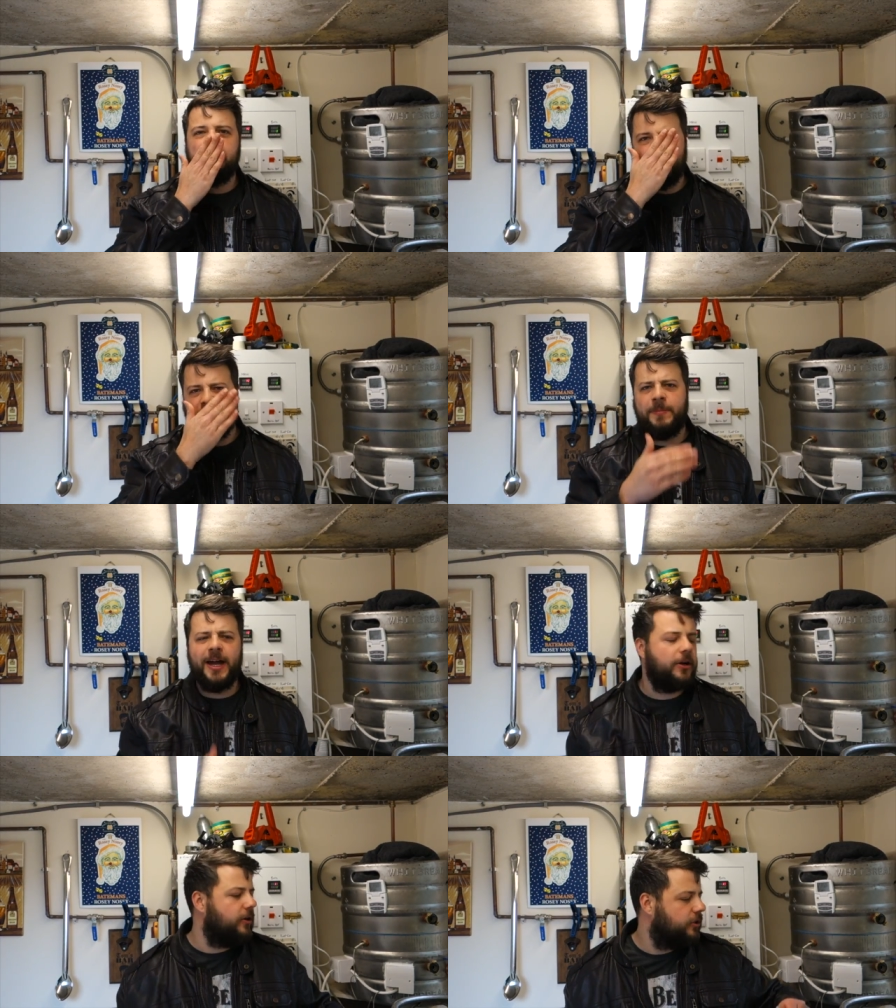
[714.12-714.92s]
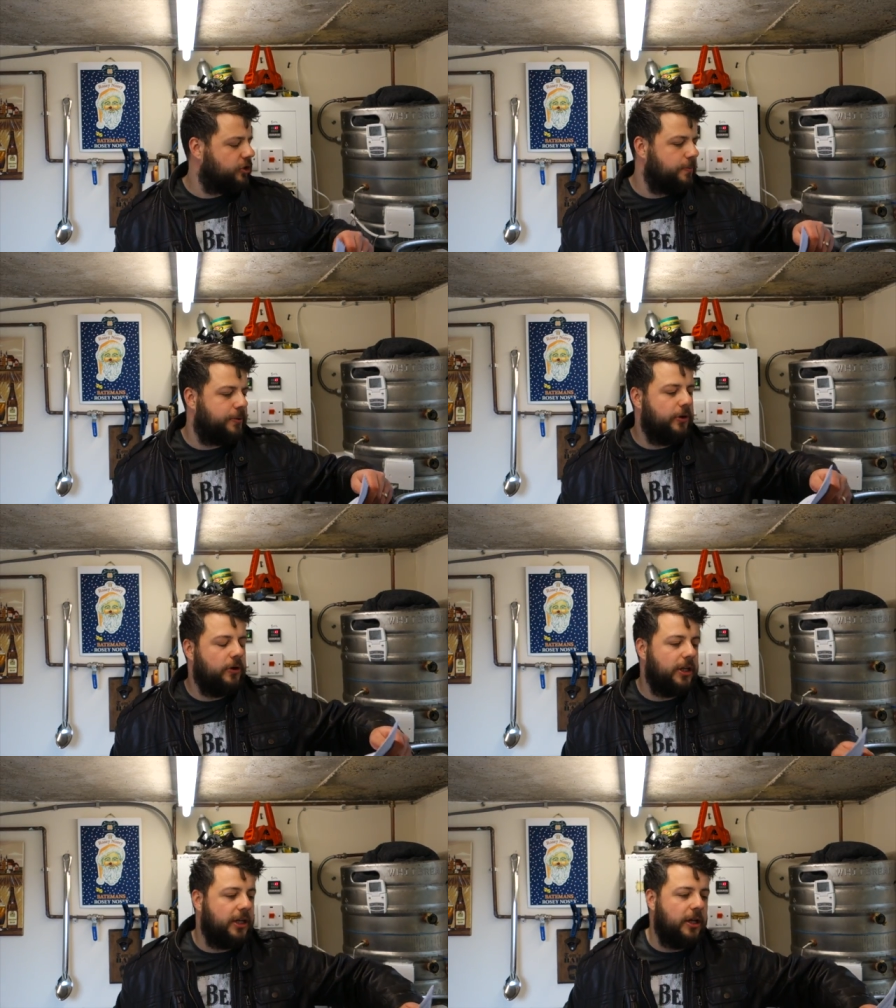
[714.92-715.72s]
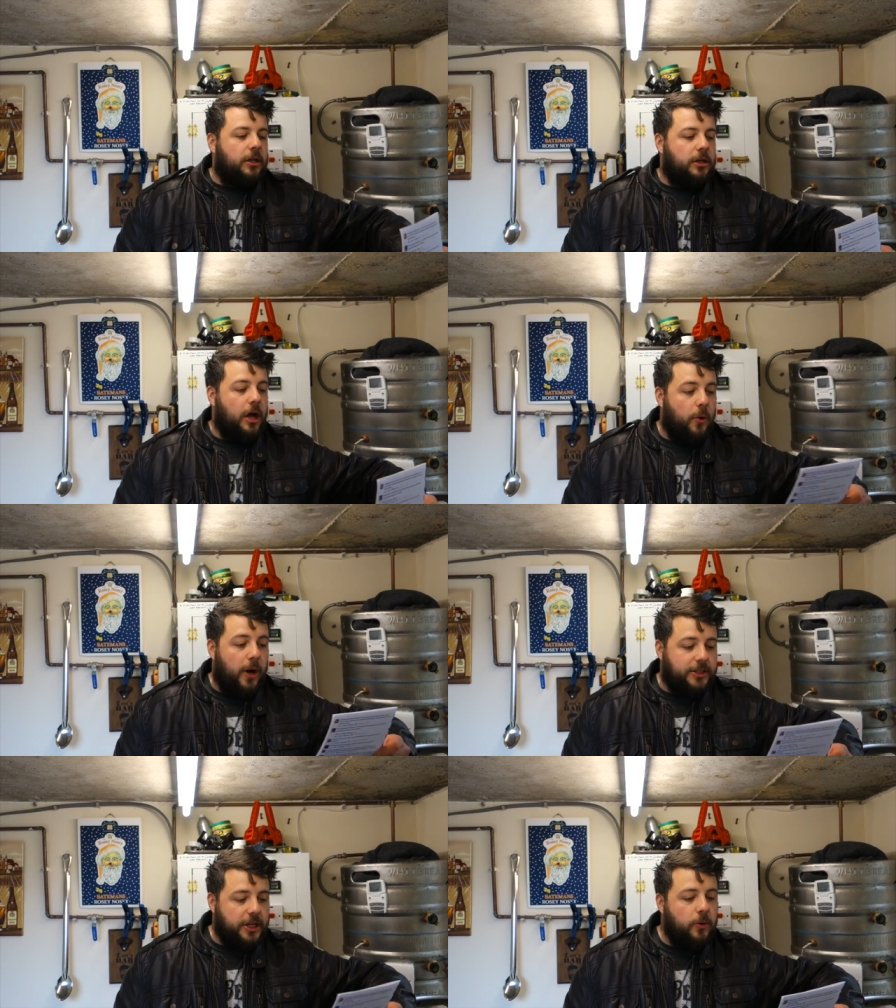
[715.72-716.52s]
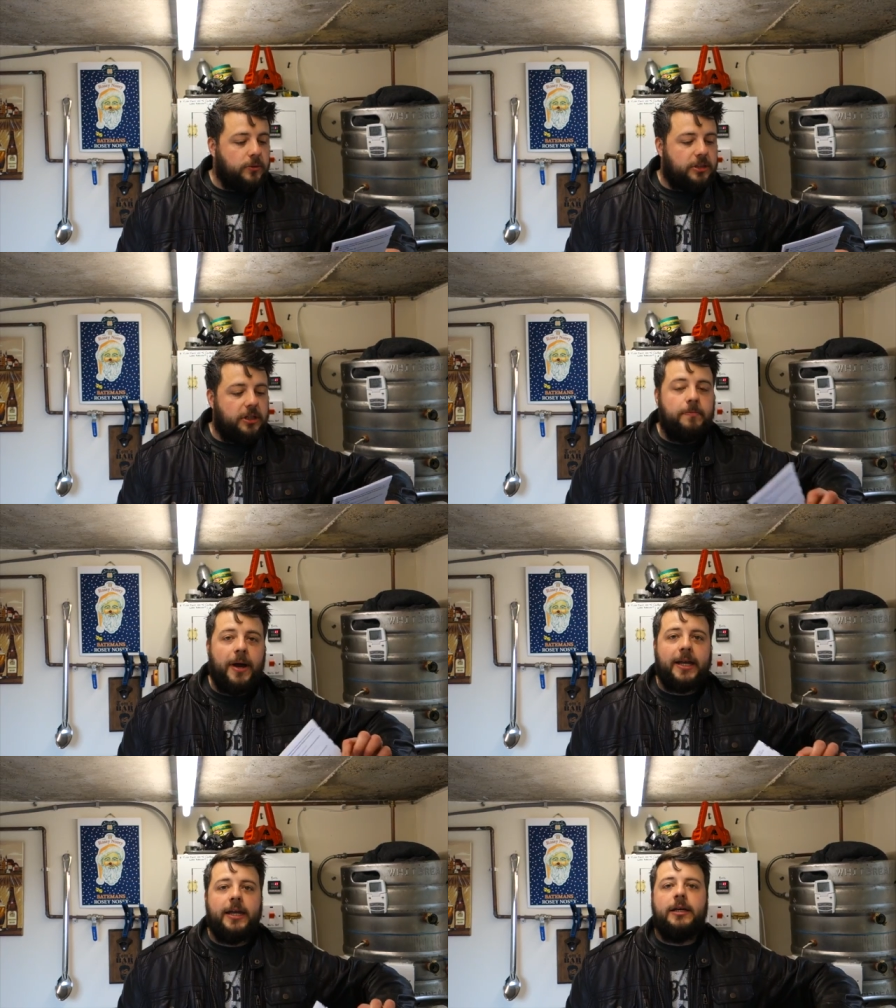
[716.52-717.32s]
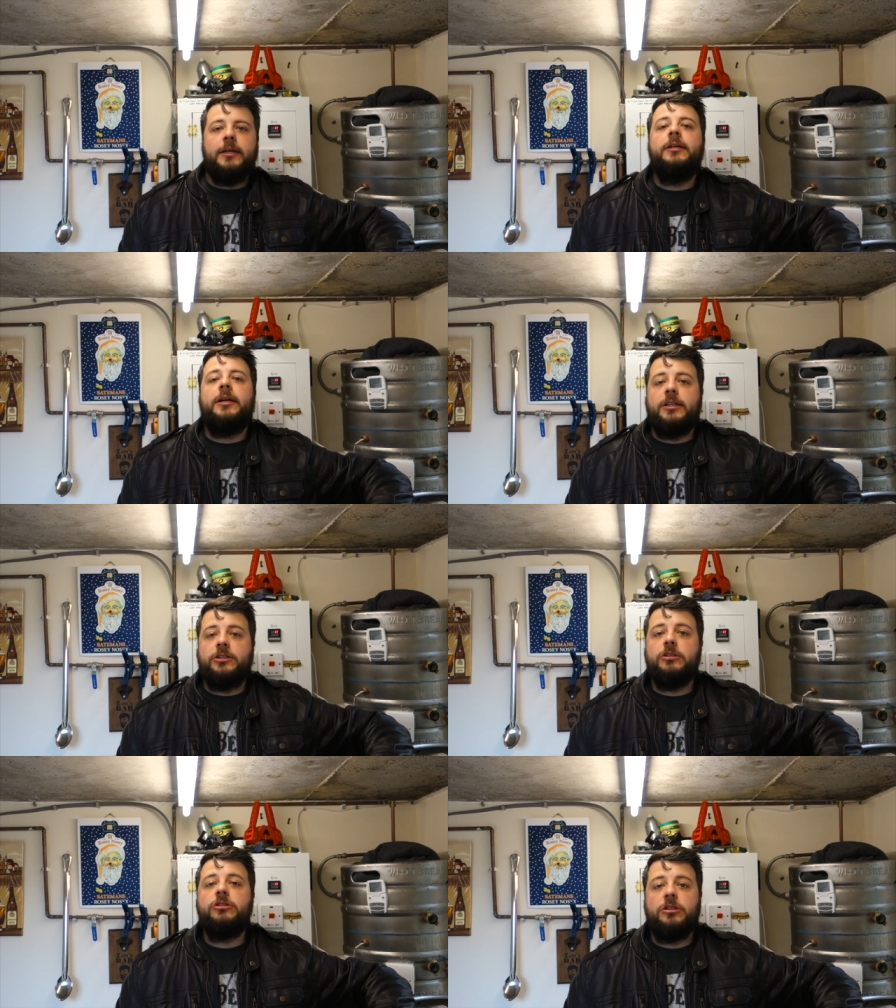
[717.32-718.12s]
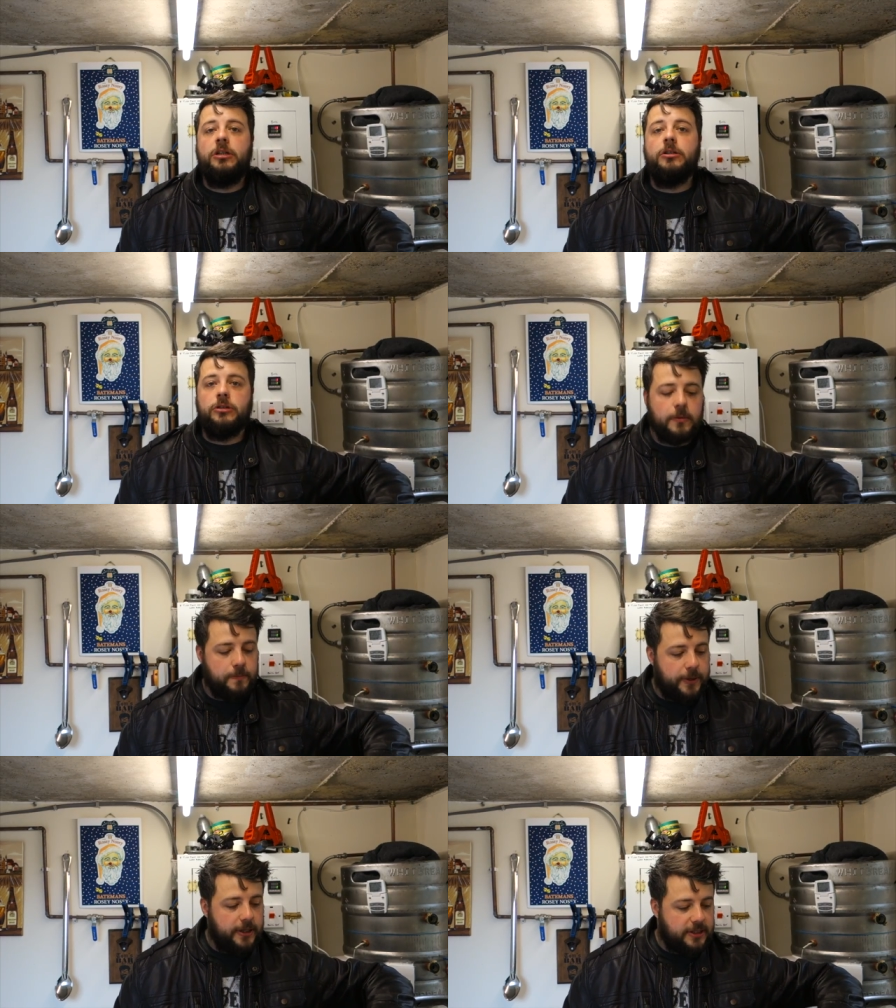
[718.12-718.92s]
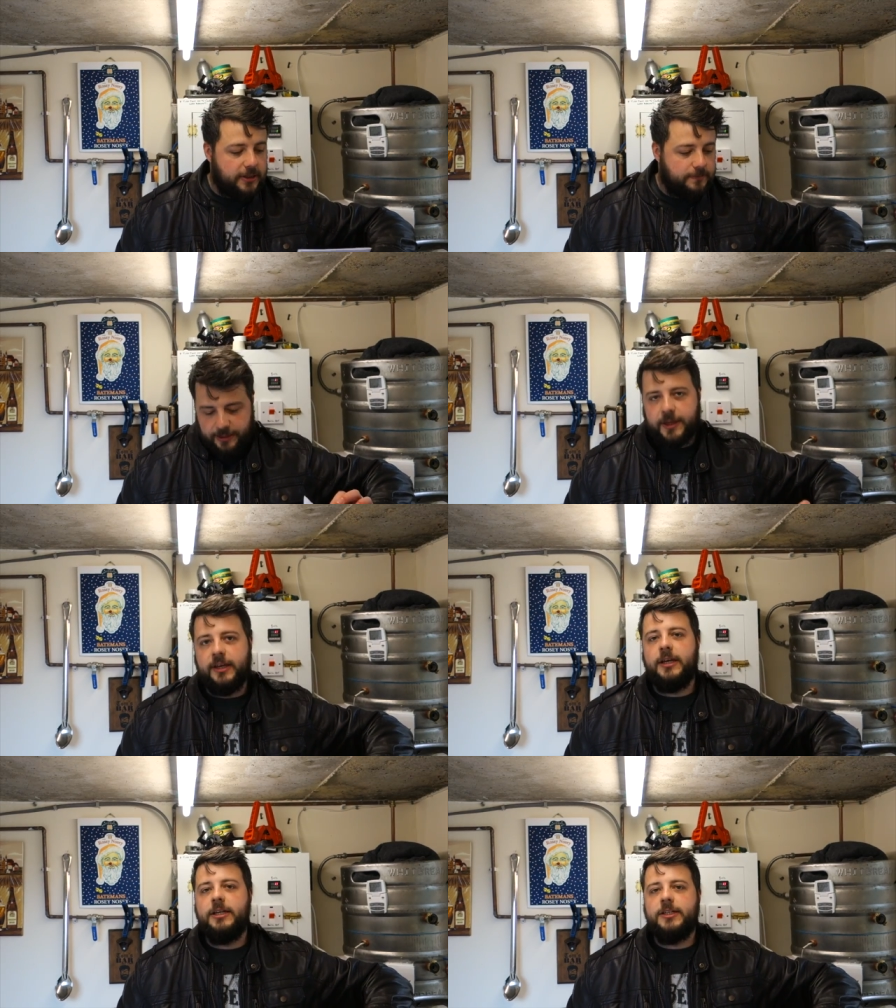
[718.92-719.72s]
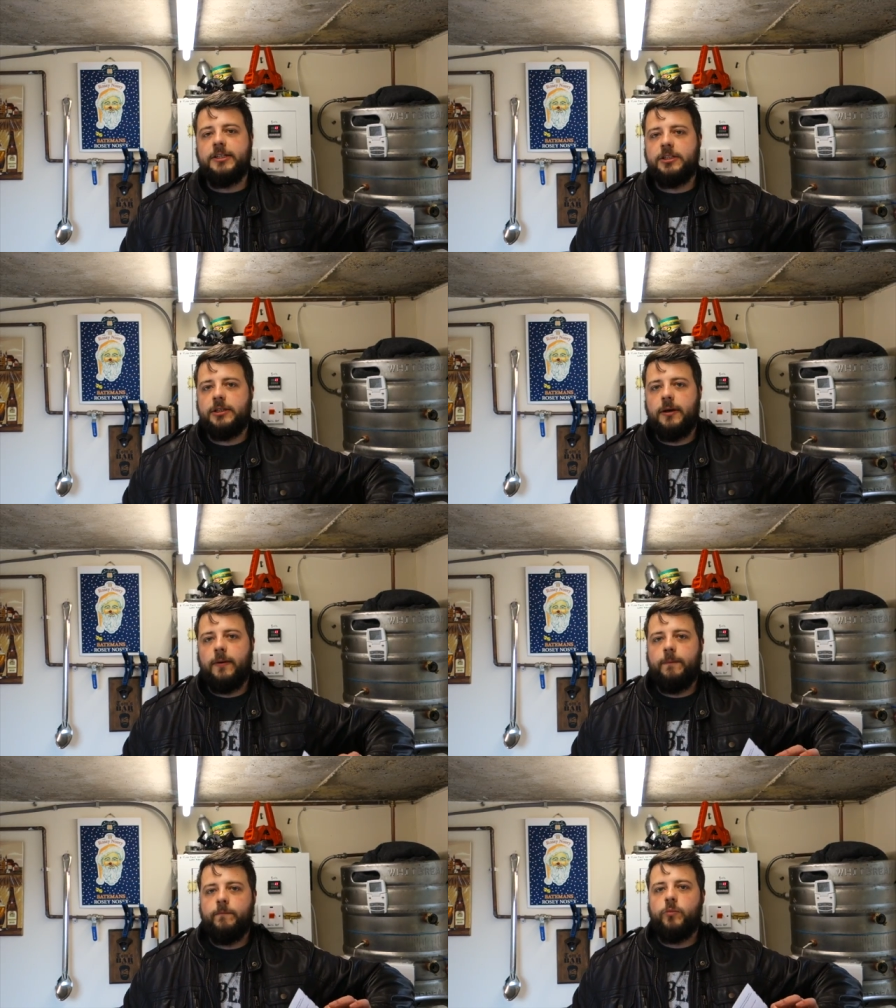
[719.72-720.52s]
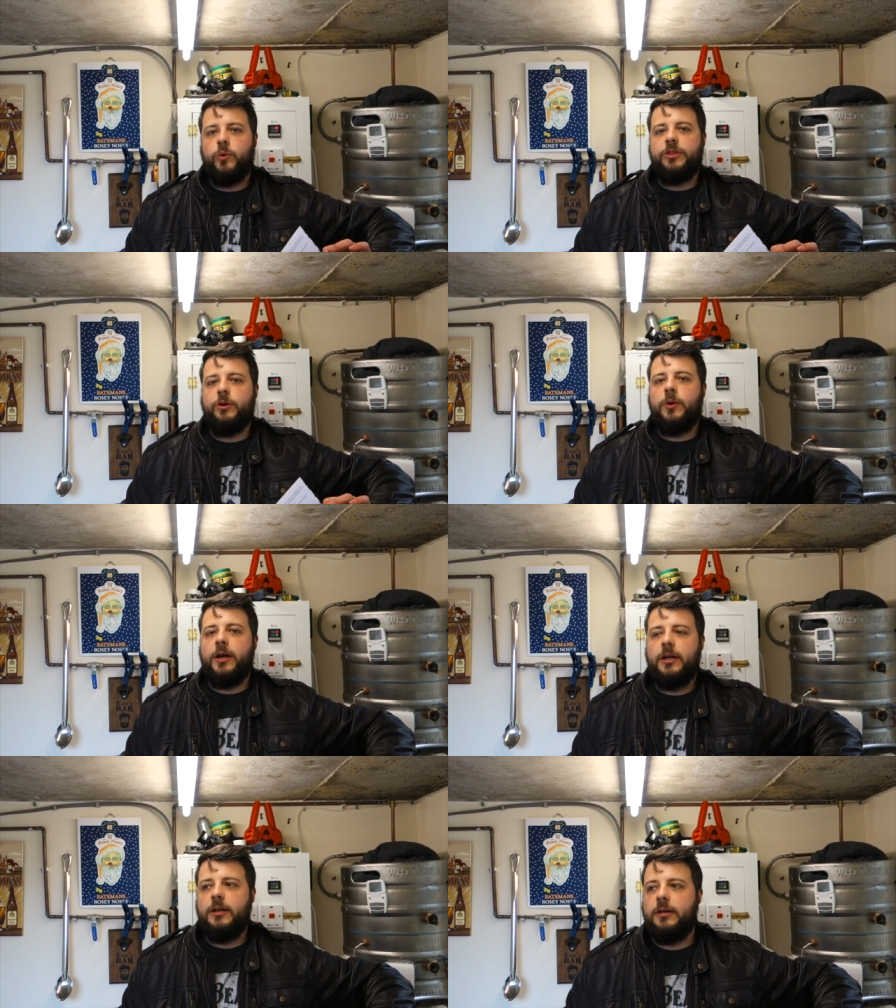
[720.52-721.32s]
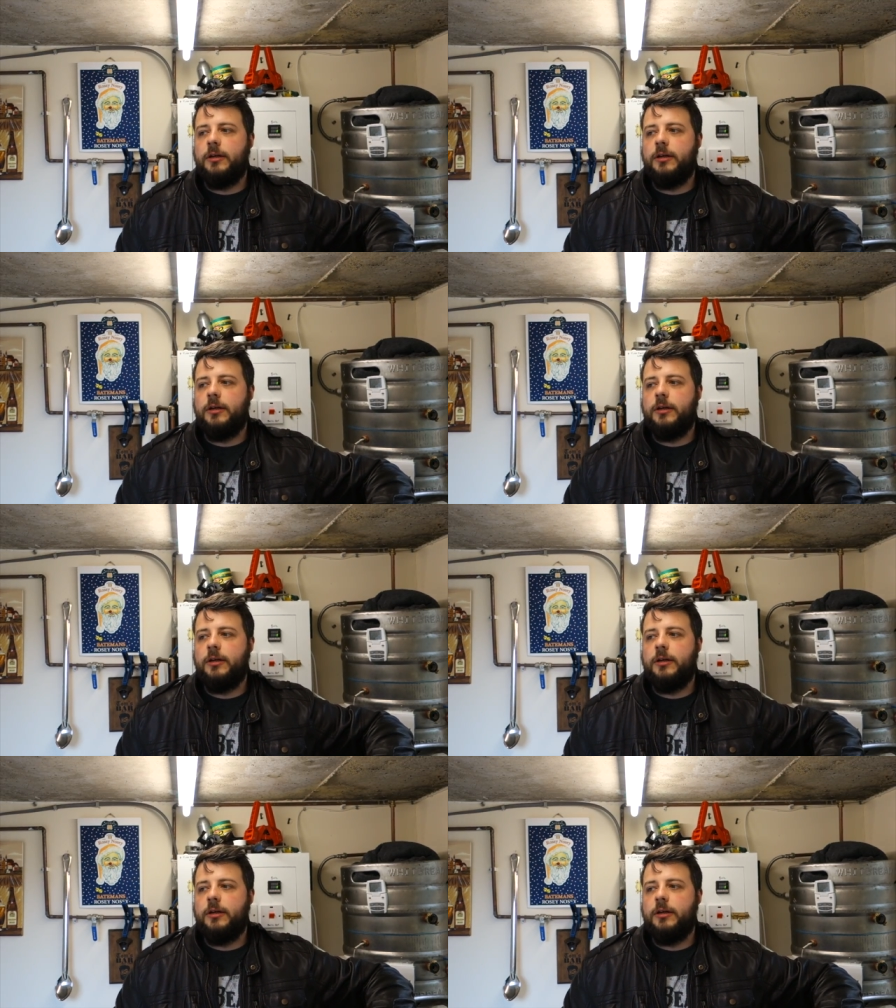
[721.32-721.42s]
put it in a bag or dump it all in? No, I don't bag it, I just dump it. The thing is, with the way,